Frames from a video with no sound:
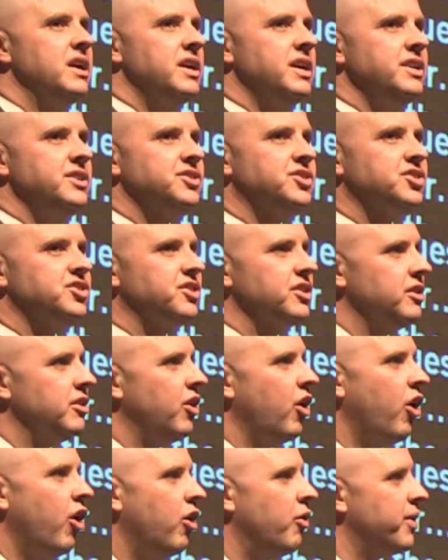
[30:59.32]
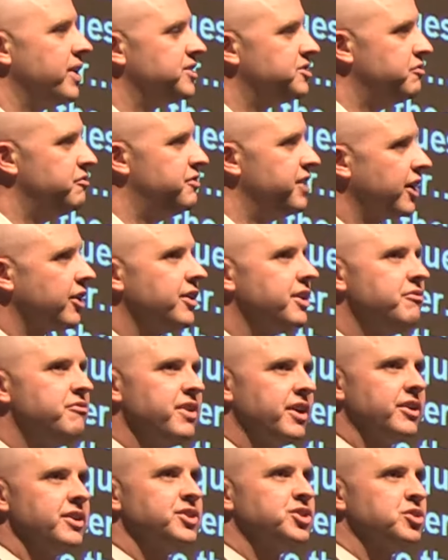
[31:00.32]
he's still always very,
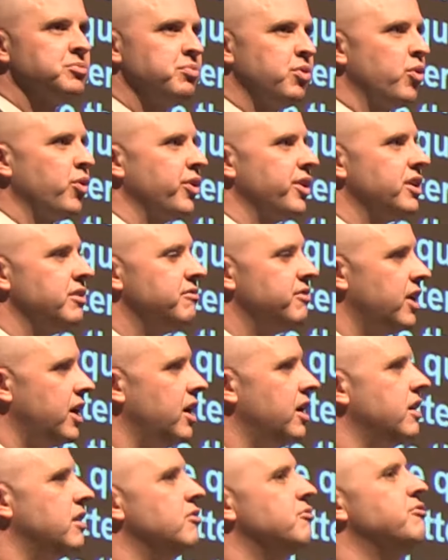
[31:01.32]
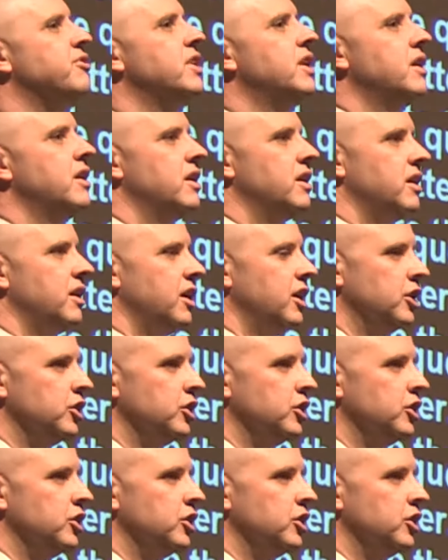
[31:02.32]
very supportive of uh,